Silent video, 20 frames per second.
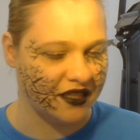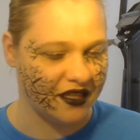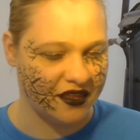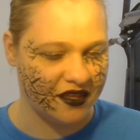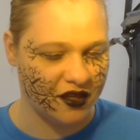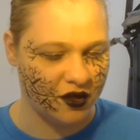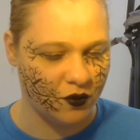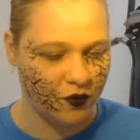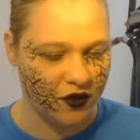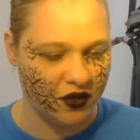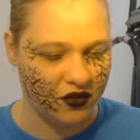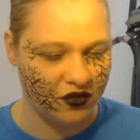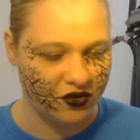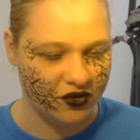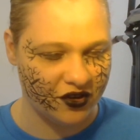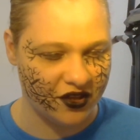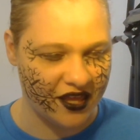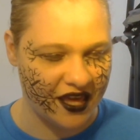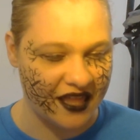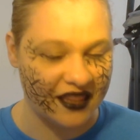I think we
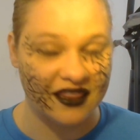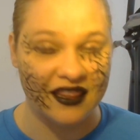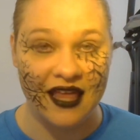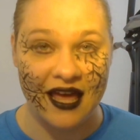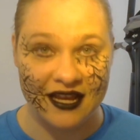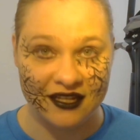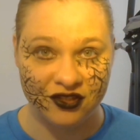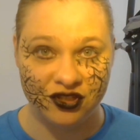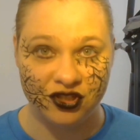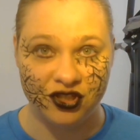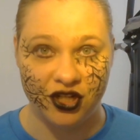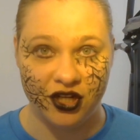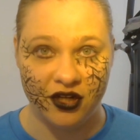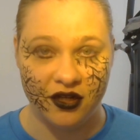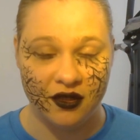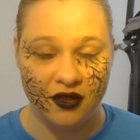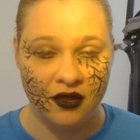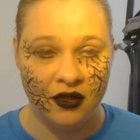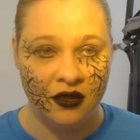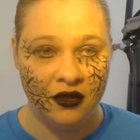learned that last
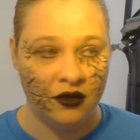year